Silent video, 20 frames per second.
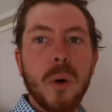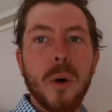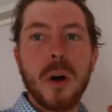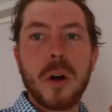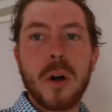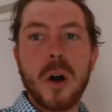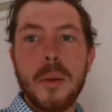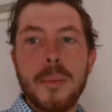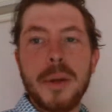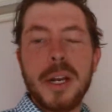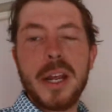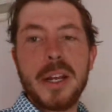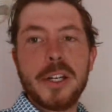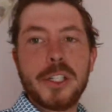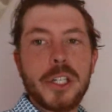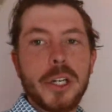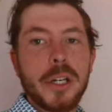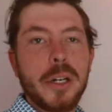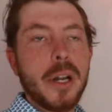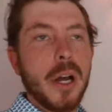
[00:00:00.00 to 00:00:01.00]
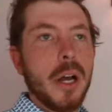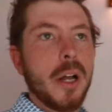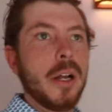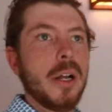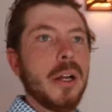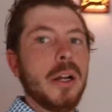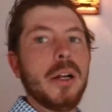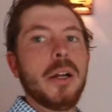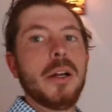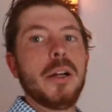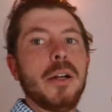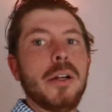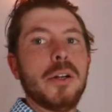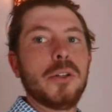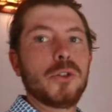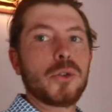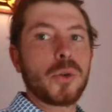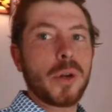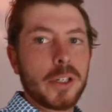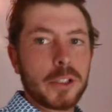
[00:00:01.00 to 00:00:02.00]
accommodation,
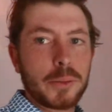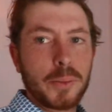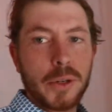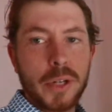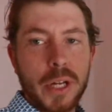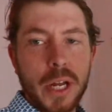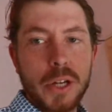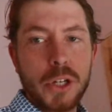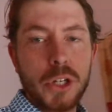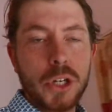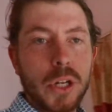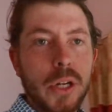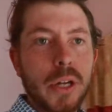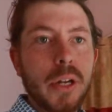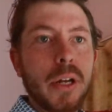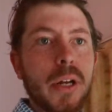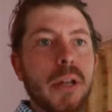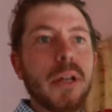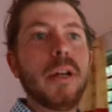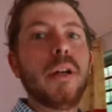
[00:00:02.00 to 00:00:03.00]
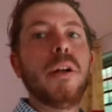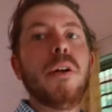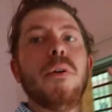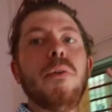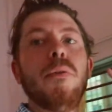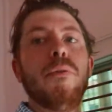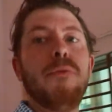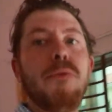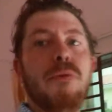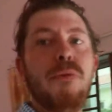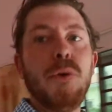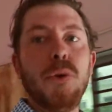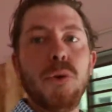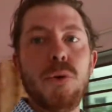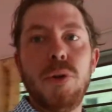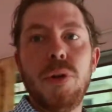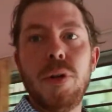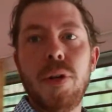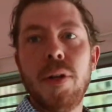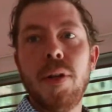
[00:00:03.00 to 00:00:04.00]
transportation,
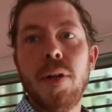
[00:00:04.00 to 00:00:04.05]
food.